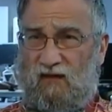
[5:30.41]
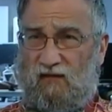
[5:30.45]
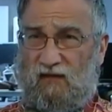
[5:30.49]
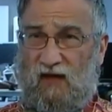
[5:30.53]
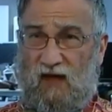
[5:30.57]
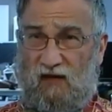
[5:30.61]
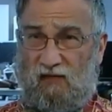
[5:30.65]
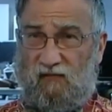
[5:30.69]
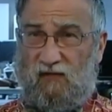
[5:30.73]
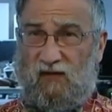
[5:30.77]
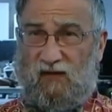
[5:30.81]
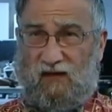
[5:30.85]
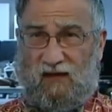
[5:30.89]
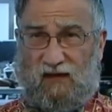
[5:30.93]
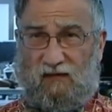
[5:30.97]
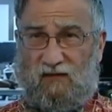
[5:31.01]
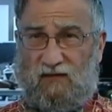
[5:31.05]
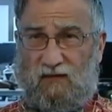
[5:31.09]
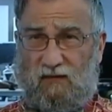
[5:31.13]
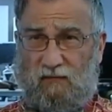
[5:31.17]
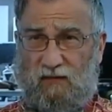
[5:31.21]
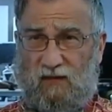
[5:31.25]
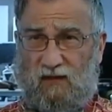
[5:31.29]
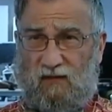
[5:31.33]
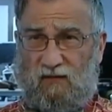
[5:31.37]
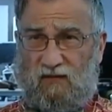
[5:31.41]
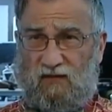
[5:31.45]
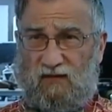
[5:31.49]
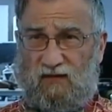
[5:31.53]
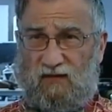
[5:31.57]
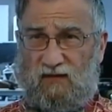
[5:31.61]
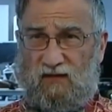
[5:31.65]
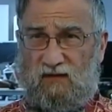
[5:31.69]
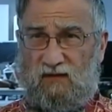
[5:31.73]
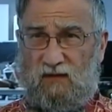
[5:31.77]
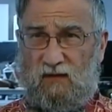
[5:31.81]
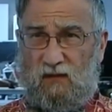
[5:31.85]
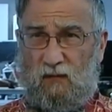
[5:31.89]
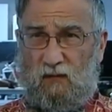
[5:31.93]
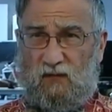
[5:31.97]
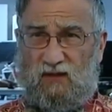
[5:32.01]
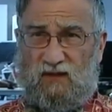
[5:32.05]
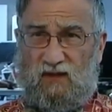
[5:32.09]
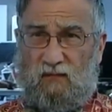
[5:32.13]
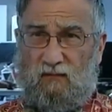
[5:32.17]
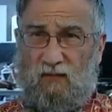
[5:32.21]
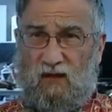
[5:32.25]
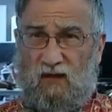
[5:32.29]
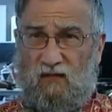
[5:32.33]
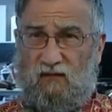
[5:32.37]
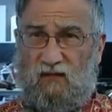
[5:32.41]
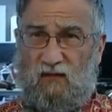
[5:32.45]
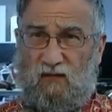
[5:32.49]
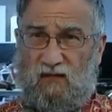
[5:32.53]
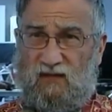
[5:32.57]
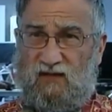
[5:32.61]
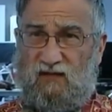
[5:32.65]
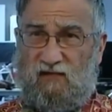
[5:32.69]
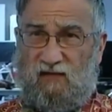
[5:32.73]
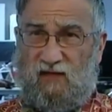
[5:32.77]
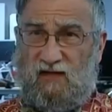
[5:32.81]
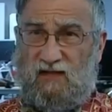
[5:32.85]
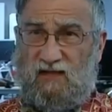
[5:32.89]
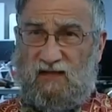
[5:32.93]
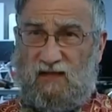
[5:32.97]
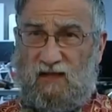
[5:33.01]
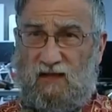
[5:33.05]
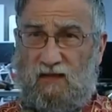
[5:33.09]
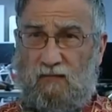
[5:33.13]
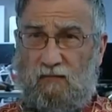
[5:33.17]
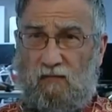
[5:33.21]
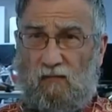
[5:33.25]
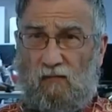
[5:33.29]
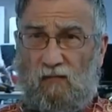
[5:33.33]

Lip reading: of £100,000, which in my view is crazy.